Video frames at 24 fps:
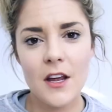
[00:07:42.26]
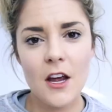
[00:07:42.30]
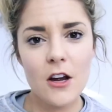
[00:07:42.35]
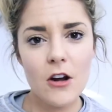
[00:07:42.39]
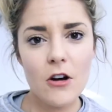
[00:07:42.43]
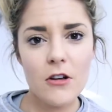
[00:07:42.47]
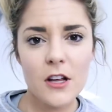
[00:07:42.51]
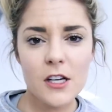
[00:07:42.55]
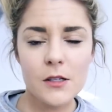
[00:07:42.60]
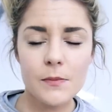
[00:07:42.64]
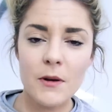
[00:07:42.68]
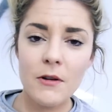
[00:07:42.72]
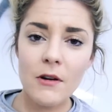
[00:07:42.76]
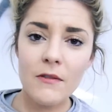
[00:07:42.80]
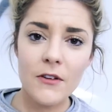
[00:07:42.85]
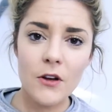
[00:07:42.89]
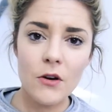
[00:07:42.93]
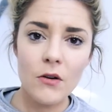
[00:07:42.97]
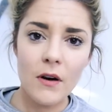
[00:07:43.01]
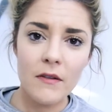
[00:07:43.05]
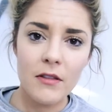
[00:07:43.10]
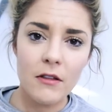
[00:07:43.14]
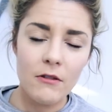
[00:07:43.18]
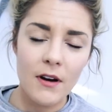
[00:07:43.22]
There you go. There's my
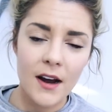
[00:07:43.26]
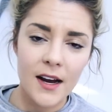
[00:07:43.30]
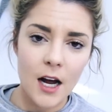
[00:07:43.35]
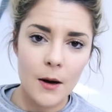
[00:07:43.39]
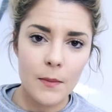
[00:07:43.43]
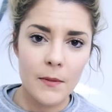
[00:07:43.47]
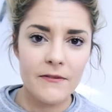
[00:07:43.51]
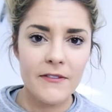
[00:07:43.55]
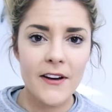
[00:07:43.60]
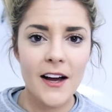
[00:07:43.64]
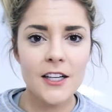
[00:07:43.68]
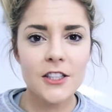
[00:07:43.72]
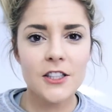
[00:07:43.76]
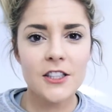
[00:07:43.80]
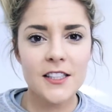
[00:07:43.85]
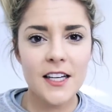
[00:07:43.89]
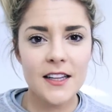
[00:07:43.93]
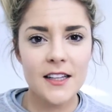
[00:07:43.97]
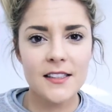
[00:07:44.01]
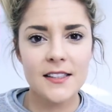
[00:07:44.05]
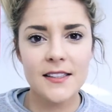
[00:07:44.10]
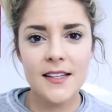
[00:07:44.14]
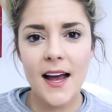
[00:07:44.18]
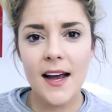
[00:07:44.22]
review of the red carpet fashions
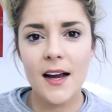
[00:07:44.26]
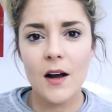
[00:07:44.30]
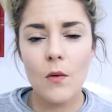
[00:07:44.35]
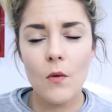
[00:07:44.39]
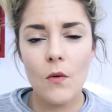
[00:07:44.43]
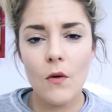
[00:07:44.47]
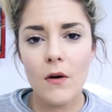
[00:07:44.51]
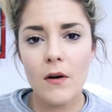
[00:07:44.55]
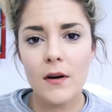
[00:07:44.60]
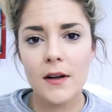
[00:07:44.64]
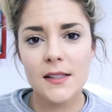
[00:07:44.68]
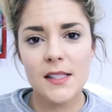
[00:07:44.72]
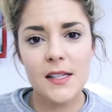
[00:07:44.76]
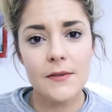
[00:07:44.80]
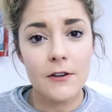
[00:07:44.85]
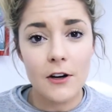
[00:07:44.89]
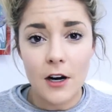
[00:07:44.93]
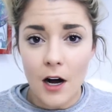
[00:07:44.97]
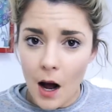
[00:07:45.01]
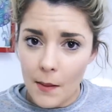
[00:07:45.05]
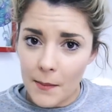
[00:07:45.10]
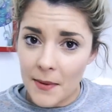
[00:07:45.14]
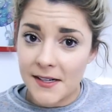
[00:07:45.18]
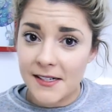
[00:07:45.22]
at the SAG Awards. Leave a
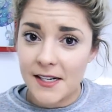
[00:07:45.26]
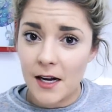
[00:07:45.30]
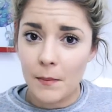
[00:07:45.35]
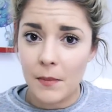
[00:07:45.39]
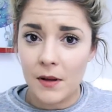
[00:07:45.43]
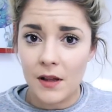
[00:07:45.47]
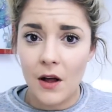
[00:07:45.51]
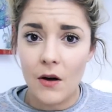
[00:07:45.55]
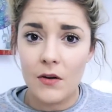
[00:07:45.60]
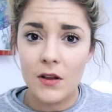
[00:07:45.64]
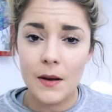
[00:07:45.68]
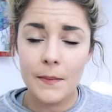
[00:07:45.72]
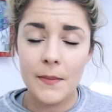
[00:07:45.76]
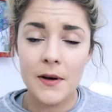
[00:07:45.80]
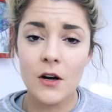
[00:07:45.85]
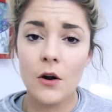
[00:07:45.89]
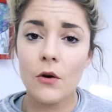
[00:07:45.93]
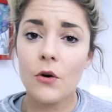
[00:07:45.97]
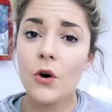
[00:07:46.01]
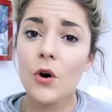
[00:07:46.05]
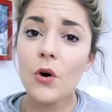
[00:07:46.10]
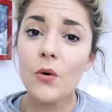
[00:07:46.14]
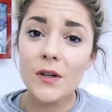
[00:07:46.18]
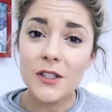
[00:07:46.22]
comment down below and let me
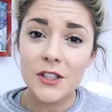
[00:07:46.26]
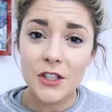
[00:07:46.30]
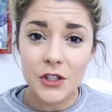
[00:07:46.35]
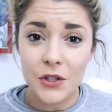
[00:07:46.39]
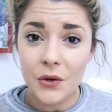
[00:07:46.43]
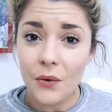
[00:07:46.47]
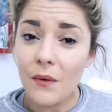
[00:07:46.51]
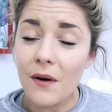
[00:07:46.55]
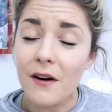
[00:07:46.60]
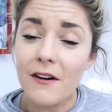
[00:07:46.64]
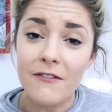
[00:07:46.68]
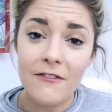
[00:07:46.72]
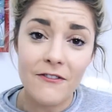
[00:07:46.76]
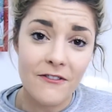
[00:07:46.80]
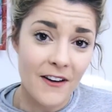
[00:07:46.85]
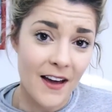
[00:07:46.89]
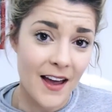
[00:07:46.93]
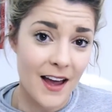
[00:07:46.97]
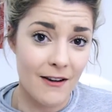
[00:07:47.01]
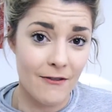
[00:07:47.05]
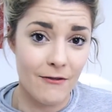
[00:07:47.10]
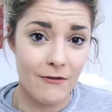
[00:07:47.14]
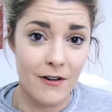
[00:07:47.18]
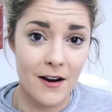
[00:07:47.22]
know who was your
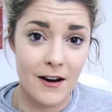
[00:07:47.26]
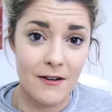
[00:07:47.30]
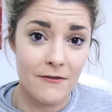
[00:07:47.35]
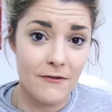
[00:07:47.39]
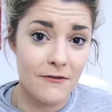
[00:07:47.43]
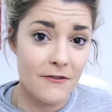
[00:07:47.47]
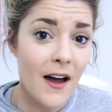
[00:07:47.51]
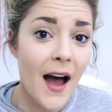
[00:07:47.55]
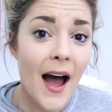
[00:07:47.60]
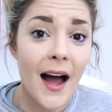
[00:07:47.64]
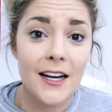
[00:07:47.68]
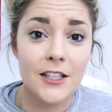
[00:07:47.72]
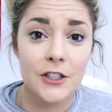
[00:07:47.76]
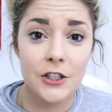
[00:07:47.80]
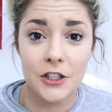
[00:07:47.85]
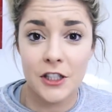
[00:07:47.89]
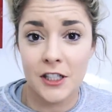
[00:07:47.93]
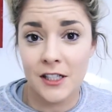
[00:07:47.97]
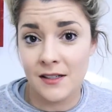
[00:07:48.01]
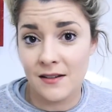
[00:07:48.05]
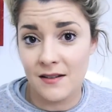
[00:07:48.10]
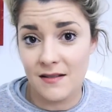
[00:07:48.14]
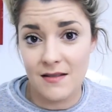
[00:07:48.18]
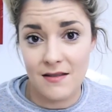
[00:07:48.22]
favorite
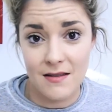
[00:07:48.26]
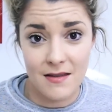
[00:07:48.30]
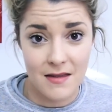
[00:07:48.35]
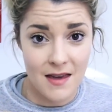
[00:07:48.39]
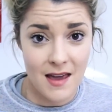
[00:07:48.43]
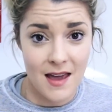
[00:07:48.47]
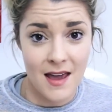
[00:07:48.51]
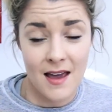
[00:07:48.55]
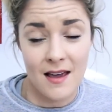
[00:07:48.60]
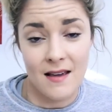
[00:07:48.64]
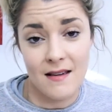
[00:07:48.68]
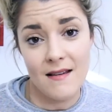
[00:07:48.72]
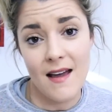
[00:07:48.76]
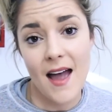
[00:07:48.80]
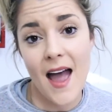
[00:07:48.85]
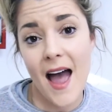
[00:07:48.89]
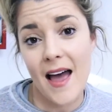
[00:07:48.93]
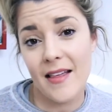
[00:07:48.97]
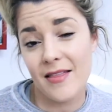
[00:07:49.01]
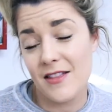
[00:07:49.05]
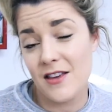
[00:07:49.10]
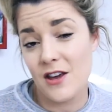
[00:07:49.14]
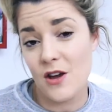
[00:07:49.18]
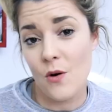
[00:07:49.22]
fashion thing
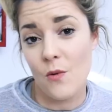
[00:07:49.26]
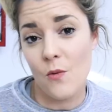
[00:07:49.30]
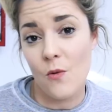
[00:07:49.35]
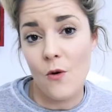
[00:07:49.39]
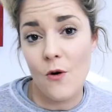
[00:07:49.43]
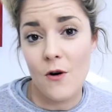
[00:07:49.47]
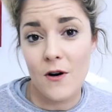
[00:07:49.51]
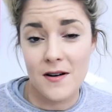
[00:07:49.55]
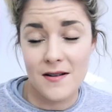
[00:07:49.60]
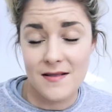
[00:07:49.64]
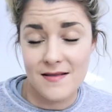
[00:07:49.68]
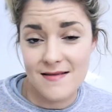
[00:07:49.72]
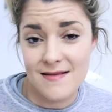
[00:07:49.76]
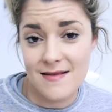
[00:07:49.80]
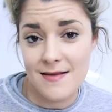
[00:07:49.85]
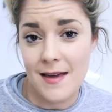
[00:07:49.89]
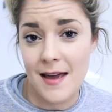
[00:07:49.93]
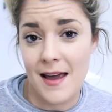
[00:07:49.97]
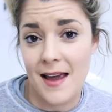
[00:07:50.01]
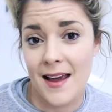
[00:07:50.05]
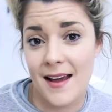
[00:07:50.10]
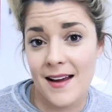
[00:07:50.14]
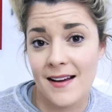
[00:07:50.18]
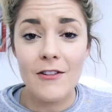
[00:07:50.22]
at the award
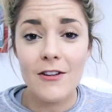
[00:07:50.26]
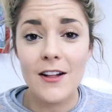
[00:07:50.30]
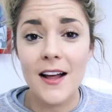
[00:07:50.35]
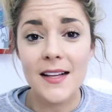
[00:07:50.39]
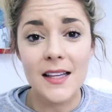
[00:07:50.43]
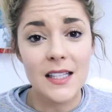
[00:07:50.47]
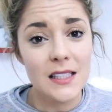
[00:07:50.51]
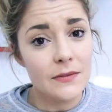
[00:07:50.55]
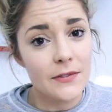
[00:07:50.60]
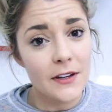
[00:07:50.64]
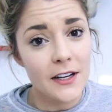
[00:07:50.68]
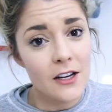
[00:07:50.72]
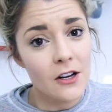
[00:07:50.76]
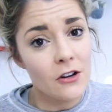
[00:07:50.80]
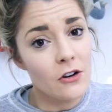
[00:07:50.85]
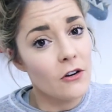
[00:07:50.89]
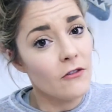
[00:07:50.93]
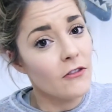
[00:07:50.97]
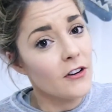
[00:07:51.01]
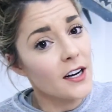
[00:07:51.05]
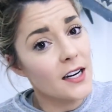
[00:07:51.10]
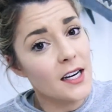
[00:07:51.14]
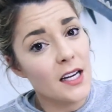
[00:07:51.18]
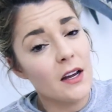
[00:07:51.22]
thing. If you like this video,
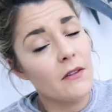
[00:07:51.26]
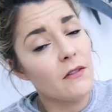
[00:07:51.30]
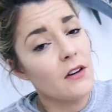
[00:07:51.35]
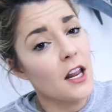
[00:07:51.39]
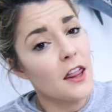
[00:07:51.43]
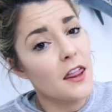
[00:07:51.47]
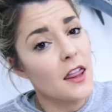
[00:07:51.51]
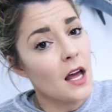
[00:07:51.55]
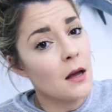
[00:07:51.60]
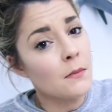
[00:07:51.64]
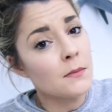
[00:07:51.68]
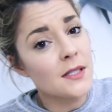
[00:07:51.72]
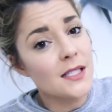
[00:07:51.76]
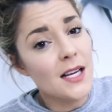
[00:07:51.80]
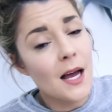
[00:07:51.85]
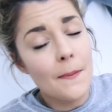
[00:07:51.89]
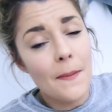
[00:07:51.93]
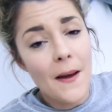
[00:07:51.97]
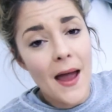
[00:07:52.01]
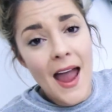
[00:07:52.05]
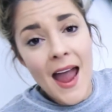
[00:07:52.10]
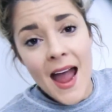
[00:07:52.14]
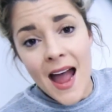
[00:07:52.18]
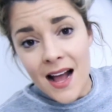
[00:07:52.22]
don't forget to give it a thumbs
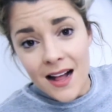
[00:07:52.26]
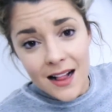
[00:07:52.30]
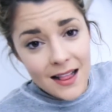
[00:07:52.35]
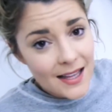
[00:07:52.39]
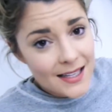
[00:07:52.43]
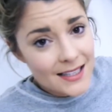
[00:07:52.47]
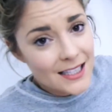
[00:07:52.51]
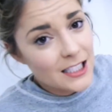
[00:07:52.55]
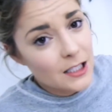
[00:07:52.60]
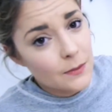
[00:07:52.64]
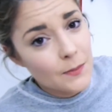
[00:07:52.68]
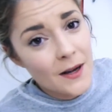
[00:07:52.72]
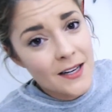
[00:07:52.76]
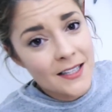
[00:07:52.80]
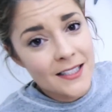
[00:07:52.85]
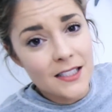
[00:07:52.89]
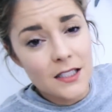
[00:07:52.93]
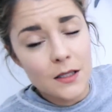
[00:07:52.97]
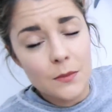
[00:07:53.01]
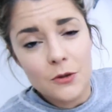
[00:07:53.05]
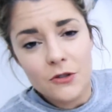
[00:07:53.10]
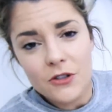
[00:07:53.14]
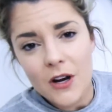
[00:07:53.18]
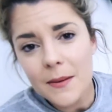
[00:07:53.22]
up and click this button to
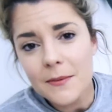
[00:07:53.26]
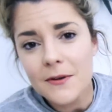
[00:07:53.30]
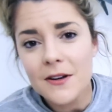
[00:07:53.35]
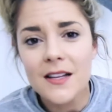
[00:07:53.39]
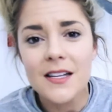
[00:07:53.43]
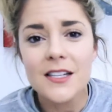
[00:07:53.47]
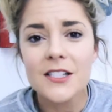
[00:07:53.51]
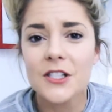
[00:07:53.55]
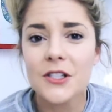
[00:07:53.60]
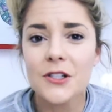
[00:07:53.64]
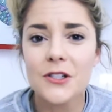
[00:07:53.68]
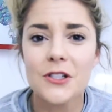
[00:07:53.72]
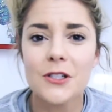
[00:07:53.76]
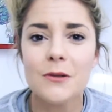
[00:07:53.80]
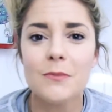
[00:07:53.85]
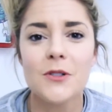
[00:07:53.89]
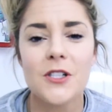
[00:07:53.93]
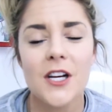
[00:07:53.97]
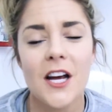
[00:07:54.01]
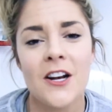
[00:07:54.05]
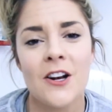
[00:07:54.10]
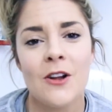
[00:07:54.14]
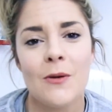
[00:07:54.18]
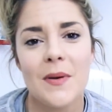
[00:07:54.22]
subscribe to this YouTube
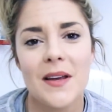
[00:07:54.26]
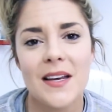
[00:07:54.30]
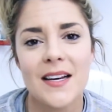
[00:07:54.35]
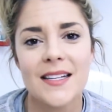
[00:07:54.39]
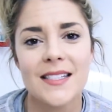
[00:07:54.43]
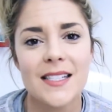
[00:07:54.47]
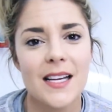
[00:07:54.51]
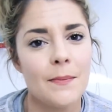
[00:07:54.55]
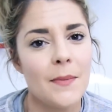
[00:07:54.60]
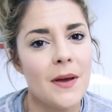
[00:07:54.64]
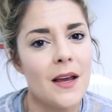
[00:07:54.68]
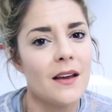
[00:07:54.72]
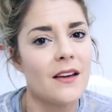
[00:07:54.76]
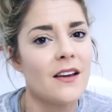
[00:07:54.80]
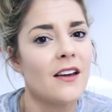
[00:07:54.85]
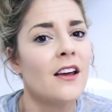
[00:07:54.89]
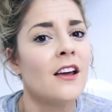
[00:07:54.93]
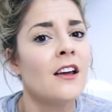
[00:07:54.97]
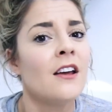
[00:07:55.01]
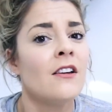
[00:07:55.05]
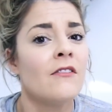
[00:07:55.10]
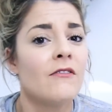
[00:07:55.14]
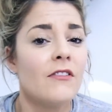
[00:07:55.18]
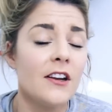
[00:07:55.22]
channel because I make
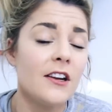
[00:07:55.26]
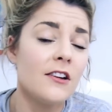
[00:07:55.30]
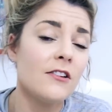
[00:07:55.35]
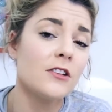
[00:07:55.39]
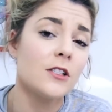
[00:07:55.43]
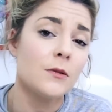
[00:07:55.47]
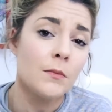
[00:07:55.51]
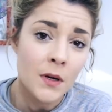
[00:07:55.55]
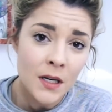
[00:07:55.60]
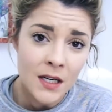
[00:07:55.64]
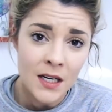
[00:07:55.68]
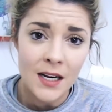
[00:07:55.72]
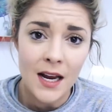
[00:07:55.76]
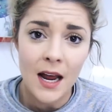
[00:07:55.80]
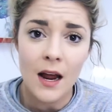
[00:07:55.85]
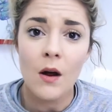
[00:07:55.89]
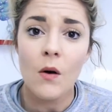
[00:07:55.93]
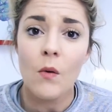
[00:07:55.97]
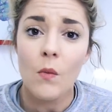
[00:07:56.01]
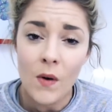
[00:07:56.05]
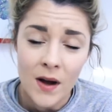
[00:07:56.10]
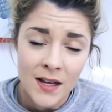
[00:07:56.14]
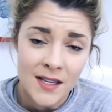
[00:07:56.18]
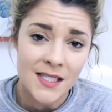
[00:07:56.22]
videos
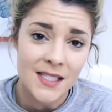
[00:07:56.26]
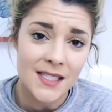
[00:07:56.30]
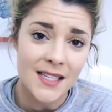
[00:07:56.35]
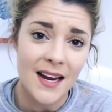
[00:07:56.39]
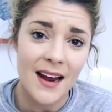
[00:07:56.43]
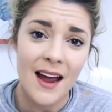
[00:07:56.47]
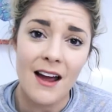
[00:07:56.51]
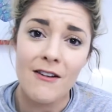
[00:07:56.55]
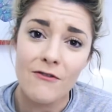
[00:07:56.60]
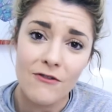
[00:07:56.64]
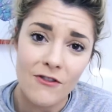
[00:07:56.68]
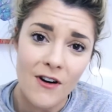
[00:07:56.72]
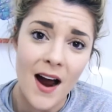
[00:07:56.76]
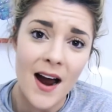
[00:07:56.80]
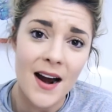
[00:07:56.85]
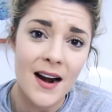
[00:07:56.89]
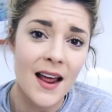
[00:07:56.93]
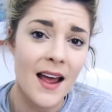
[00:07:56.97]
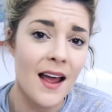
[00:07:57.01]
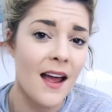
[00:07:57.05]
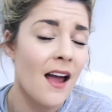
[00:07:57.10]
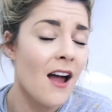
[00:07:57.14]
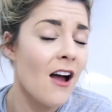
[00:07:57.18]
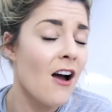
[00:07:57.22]
Monday, Wednesday, and
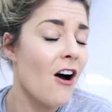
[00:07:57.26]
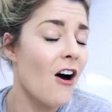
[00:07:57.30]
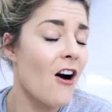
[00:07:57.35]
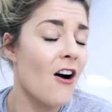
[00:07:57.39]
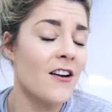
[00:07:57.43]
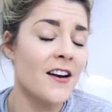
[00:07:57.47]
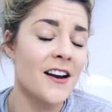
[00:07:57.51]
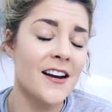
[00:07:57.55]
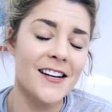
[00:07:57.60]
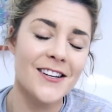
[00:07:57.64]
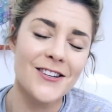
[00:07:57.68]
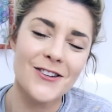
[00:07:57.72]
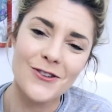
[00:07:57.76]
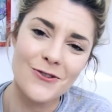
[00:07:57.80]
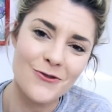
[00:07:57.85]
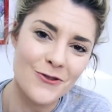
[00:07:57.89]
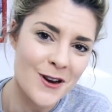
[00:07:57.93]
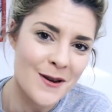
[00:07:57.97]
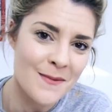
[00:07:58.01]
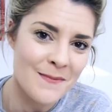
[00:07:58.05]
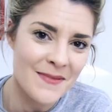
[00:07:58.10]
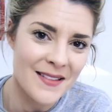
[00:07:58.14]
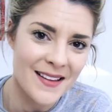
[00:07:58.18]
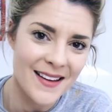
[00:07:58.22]
Friday on an
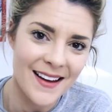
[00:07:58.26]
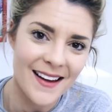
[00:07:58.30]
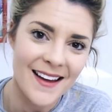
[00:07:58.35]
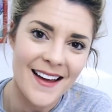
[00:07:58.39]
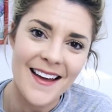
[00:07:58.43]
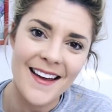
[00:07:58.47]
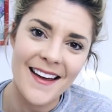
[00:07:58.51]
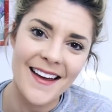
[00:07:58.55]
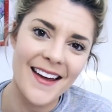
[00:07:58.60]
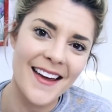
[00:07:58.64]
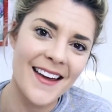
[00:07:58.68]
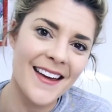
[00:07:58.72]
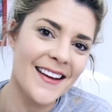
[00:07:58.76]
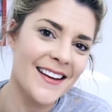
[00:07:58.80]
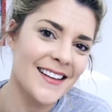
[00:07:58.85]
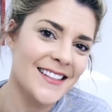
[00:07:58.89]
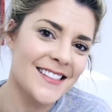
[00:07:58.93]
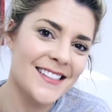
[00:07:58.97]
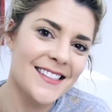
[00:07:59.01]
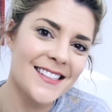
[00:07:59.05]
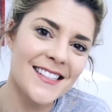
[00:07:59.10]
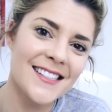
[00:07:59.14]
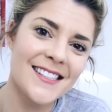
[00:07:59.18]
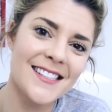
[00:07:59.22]
extremely
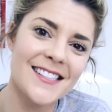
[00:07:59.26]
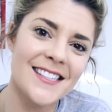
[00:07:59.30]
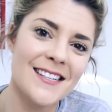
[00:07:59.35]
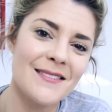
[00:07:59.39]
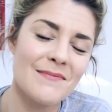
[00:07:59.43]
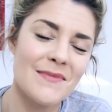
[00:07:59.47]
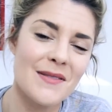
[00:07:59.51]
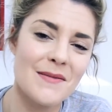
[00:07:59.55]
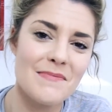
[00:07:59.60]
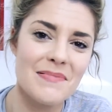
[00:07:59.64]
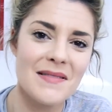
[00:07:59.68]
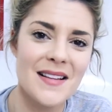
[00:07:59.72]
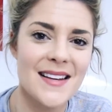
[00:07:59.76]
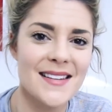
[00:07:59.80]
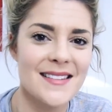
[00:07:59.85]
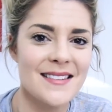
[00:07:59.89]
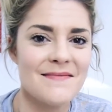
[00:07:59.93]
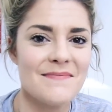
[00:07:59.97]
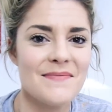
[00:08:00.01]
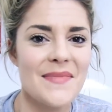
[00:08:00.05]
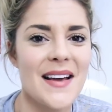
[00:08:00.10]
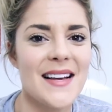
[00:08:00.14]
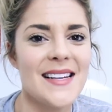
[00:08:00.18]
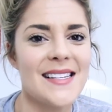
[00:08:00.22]
inconsistent but
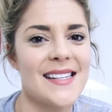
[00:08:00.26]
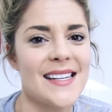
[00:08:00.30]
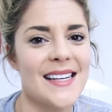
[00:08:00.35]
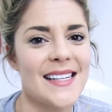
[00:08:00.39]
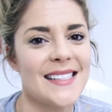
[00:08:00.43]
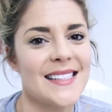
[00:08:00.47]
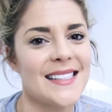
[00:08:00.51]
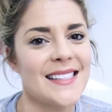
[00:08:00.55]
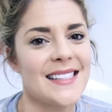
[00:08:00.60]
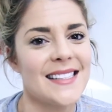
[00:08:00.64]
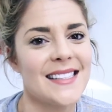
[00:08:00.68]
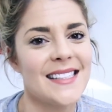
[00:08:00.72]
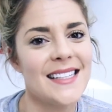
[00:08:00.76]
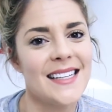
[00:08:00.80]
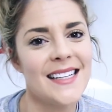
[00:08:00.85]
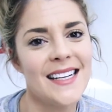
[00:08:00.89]
pleasant basis.